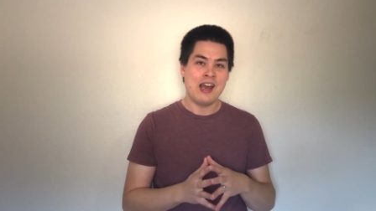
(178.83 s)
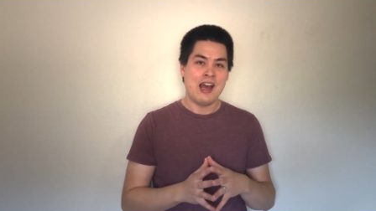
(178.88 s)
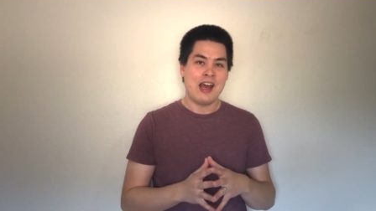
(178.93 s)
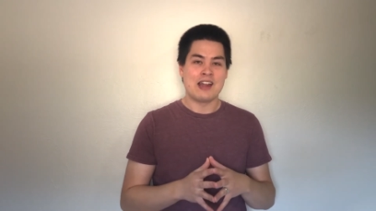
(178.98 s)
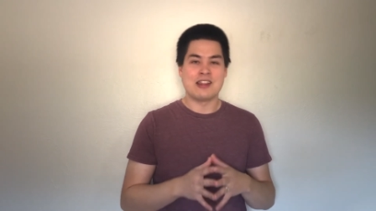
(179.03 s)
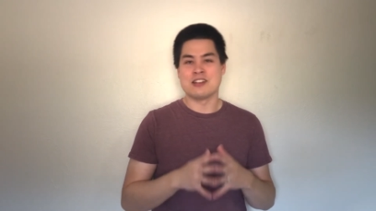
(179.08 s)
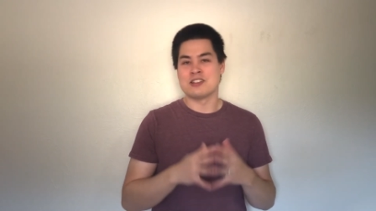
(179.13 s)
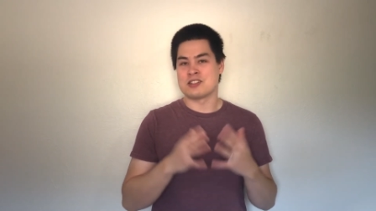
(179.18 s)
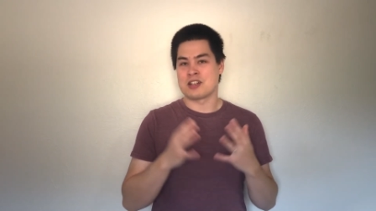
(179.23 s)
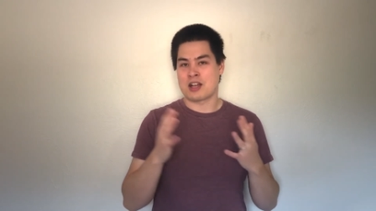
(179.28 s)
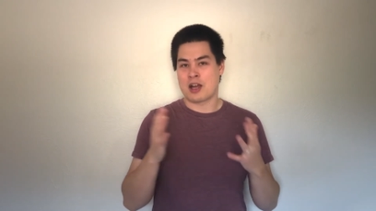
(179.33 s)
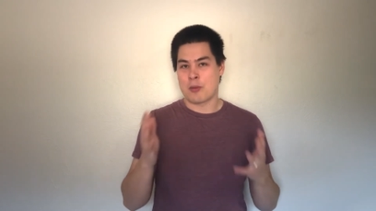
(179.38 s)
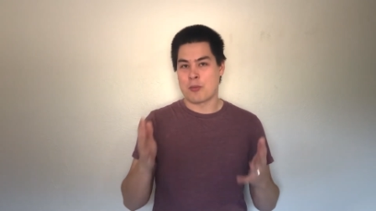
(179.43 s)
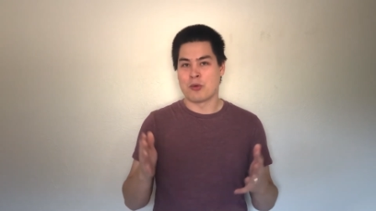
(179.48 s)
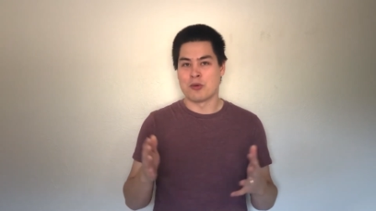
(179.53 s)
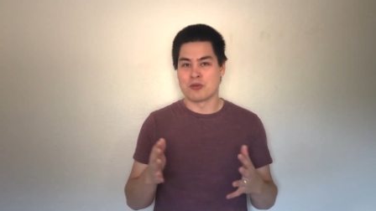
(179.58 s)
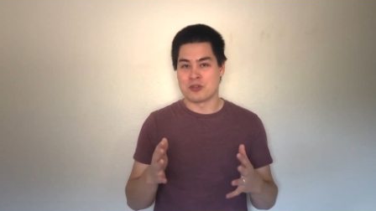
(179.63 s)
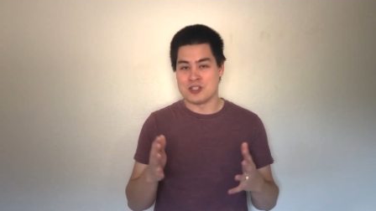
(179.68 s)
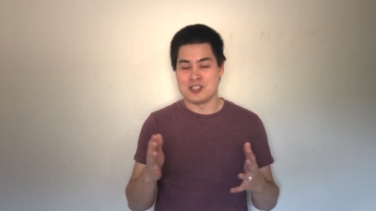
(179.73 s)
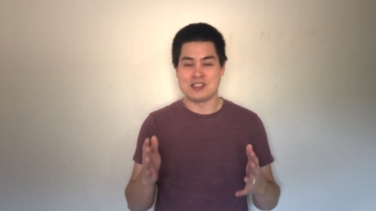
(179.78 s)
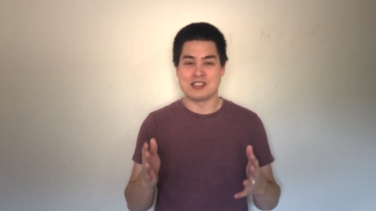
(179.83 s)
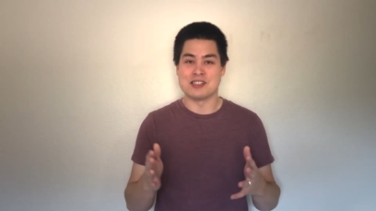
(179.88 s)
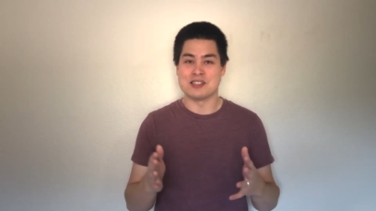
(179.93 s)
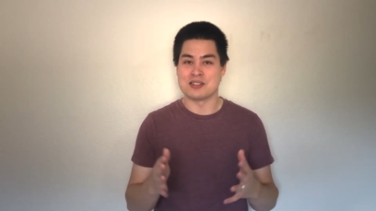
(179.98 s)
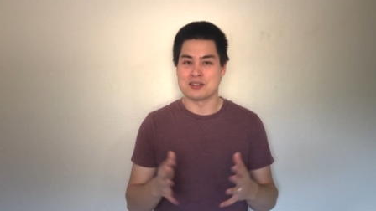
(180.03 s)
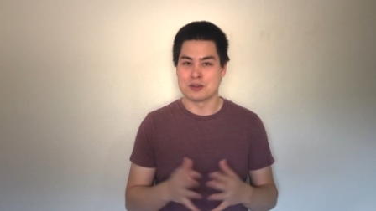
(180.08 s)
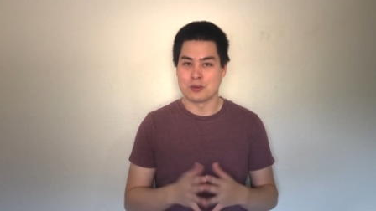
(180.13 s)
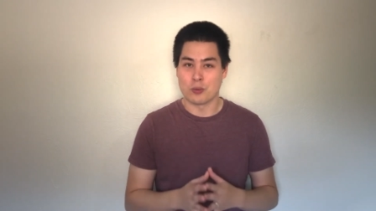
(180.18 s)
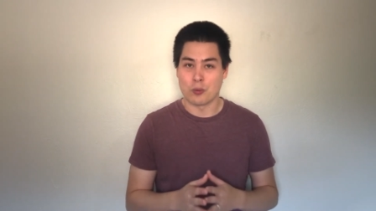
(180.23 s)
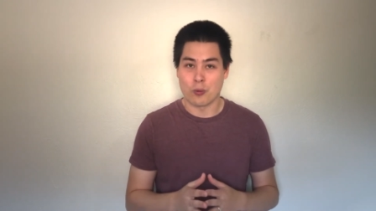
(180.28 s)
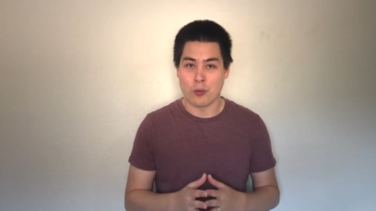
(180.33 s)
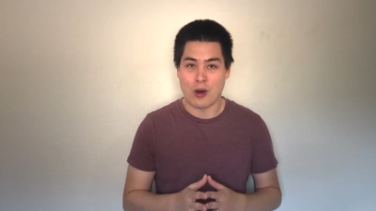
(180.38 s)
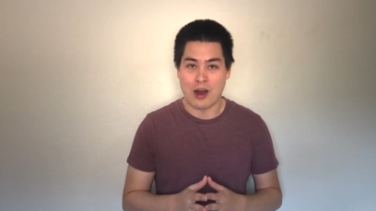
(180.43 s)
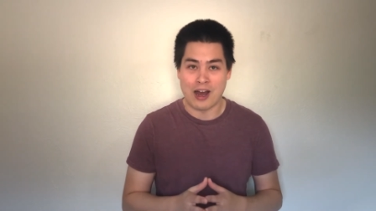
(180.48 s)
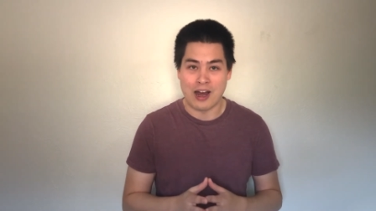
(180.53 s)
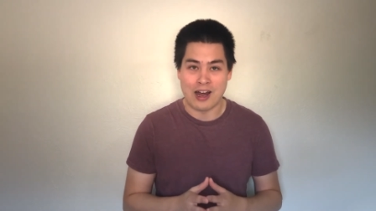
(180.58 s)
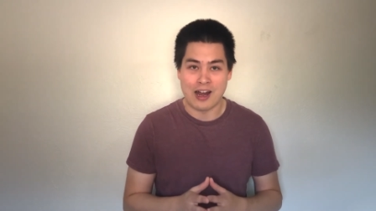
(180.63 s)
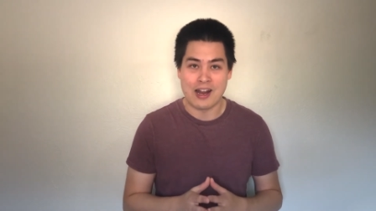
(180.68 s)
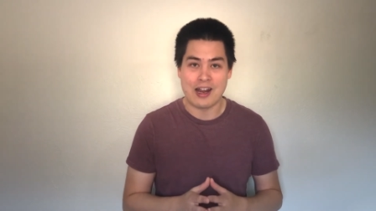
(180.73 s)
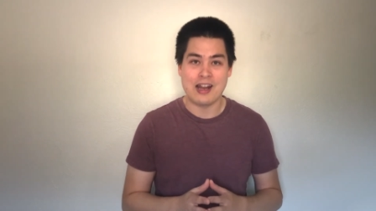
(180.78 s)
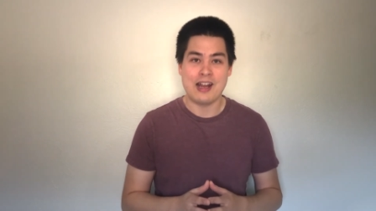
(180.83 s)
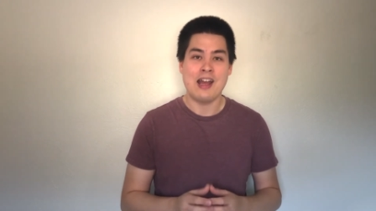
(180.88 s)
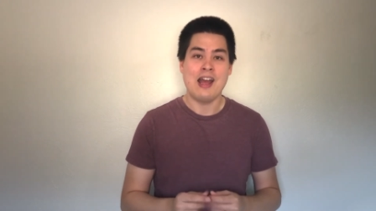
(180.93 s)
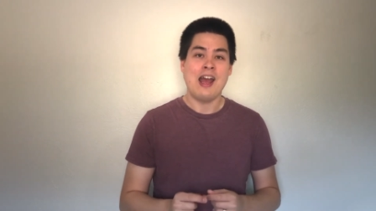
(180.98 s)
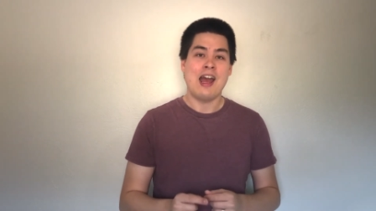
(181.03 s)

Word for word: and there's a couple of reasons why.